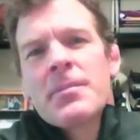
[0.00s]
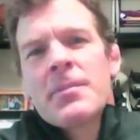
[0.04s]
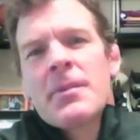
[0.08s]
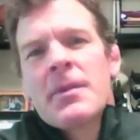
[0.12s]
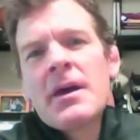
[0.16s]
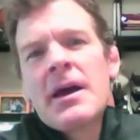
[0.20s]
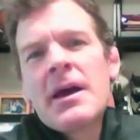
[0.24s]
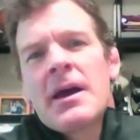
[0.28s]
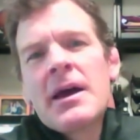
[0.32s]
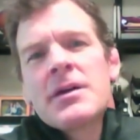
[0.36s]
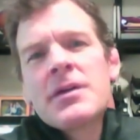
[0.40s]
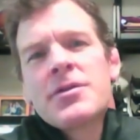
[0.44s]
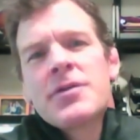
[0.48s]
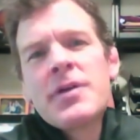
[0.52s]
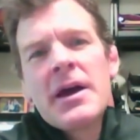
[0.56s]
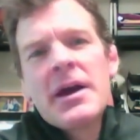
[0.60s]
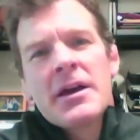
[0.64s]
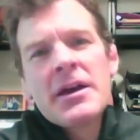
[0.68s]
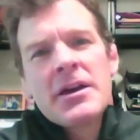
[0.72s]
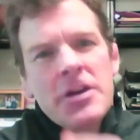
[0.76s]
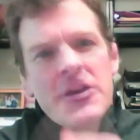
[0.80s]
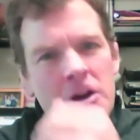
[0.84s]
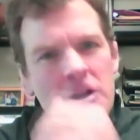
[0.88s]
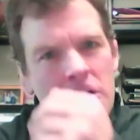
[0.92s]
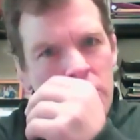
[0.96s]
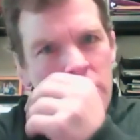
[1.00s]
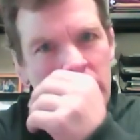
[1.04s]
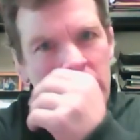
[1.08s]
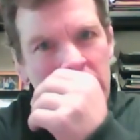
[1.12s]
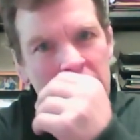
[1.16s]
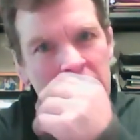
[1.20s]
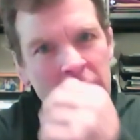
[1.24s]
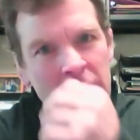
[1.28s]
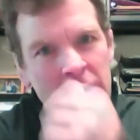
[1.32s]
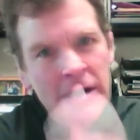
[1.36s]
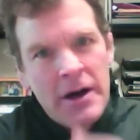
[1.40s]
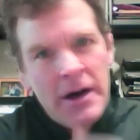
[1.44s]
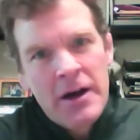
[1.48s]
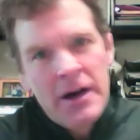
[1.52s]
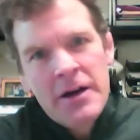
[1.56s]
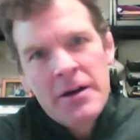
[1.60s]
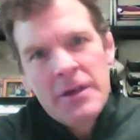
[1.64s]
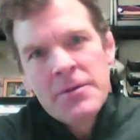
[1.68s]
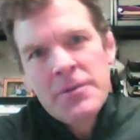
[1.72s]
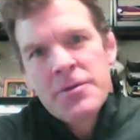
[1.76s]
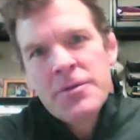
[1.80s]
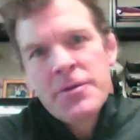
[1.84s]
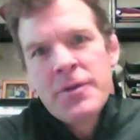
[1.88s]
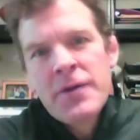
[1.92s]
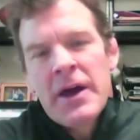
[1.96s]
Hey, thank you, and
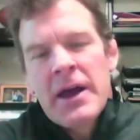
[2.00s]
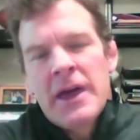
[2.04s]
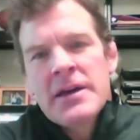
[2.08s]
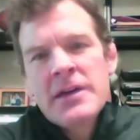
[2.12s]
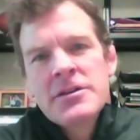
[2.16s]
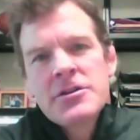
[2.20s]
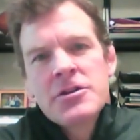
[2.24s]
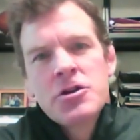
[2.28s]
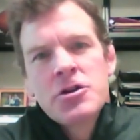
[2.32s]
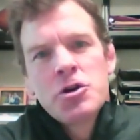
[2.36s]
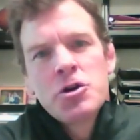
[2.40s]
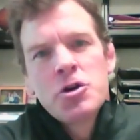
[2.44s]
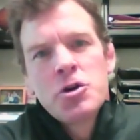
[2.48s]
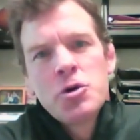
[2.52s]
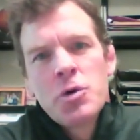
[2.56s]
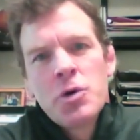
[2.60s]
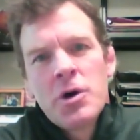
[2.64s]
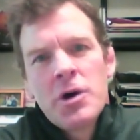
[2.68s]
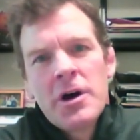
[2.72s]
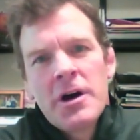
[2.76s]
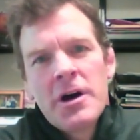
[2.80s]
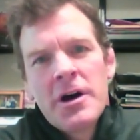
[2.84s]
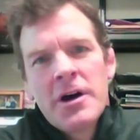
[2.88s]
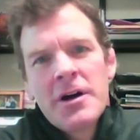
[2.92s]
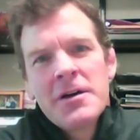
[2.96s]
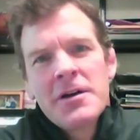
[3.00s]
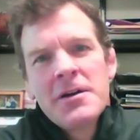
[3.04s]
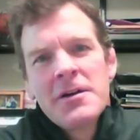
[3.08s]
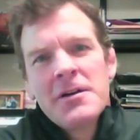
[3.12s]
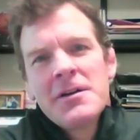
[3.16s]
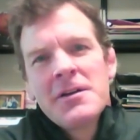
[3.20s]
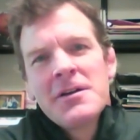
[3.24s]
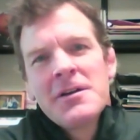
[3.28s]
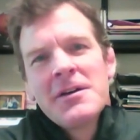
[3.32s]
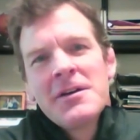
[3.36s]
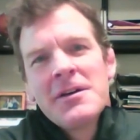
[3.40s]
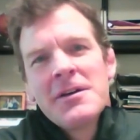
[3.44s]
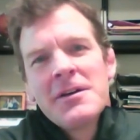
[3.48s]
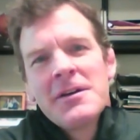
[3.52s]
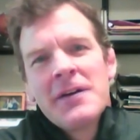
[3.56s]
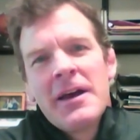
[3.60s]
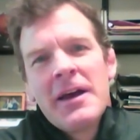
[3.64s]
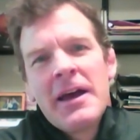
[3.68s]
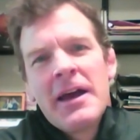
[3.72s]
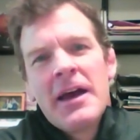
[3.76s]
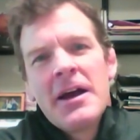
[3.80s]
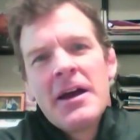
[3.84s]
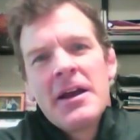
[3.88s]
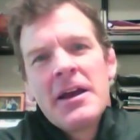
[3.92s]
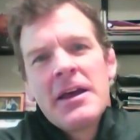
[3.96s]
thanks to
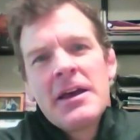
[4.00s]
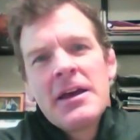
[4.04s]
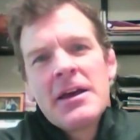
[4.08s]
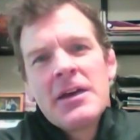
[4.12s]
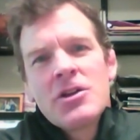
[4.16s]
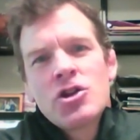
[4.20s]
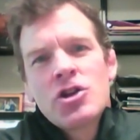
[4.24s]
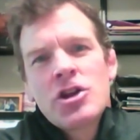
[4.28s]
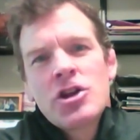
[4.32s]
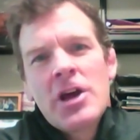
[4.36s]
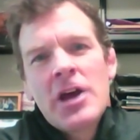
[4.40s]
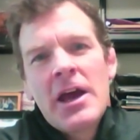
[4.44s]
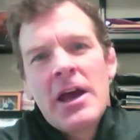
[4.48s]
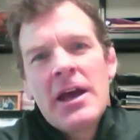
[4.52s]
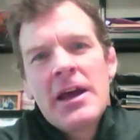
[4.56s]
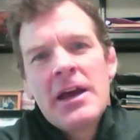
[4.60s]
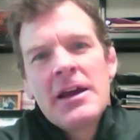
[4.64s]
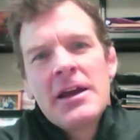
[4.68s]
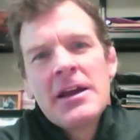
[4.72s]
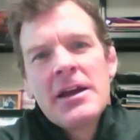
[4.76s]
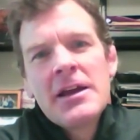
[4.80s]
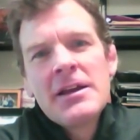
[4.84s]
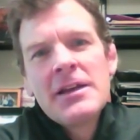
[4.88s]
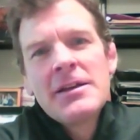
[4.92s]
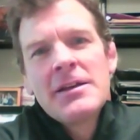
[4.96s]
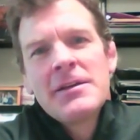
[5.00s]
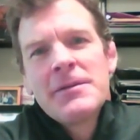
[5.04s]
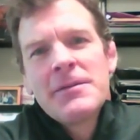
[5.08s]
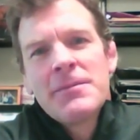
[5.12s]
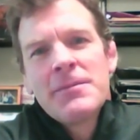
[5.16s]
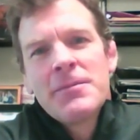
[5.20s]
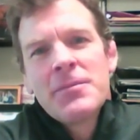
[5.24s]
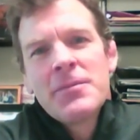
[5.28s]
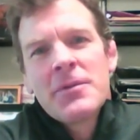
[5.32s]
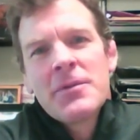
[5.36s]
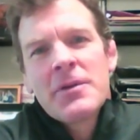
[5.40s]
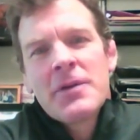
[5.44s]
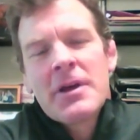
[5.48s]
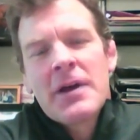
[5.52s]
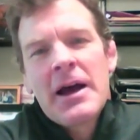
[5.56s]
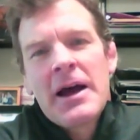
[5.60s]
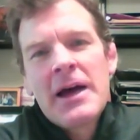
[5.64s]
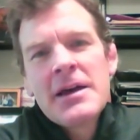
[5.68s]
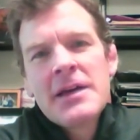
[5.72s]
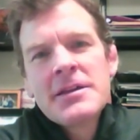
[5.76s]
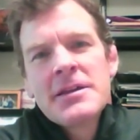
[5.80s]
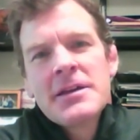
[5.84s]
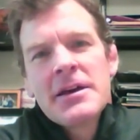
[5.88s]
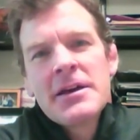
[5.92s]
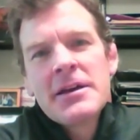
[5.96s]
Eddie and Shane and the
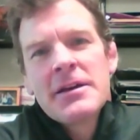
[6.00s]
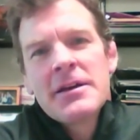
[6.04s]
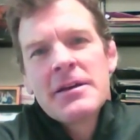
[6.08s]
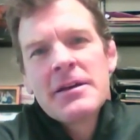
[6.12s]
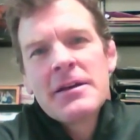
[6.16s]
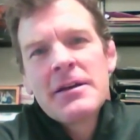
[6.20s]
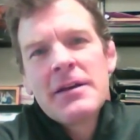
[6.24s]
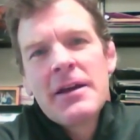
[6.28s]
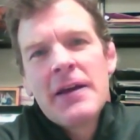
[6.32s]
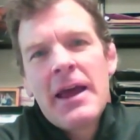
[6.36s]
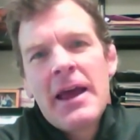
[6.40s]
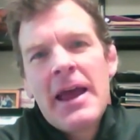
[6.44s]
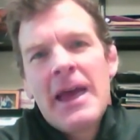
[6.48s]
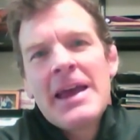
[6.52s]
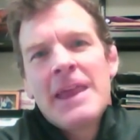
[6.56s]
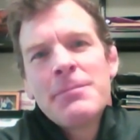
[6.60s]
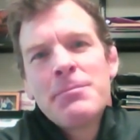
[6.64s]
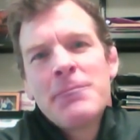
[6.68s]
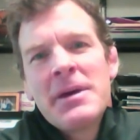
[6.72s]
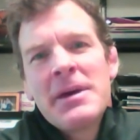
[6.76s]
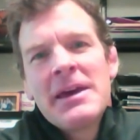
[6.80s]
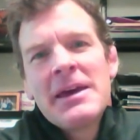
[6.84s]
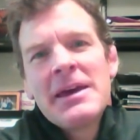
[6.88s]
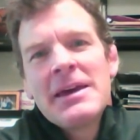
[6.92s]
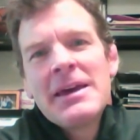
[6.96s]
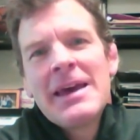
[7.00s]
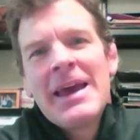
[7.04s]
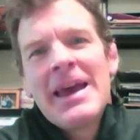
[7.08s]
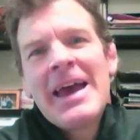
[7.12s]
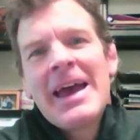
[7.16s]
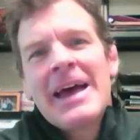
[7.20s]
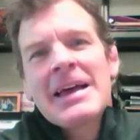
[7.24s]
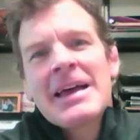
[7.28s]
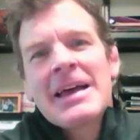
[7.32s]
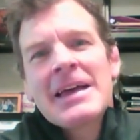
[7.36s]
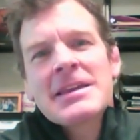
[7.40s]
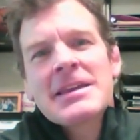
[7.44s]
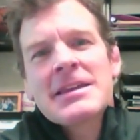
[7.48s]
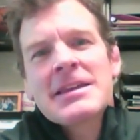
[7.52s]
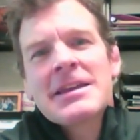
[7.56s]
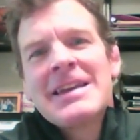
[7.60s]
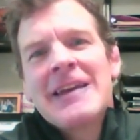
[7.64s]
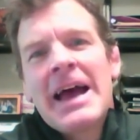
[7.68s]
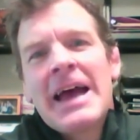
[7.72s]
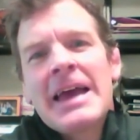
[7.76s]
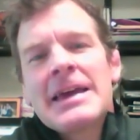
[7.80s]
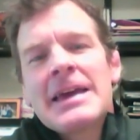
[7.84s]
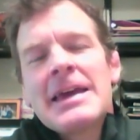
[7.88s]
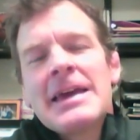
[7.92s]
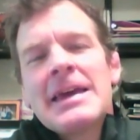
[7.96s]
guys at APS,
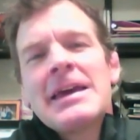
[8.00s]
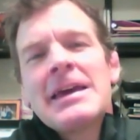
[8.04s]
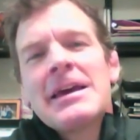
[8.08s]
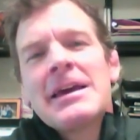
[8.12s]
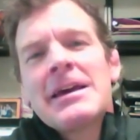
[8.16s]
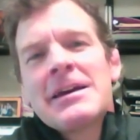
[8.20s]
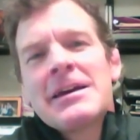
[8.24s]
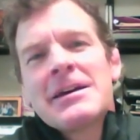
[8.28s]
Nike.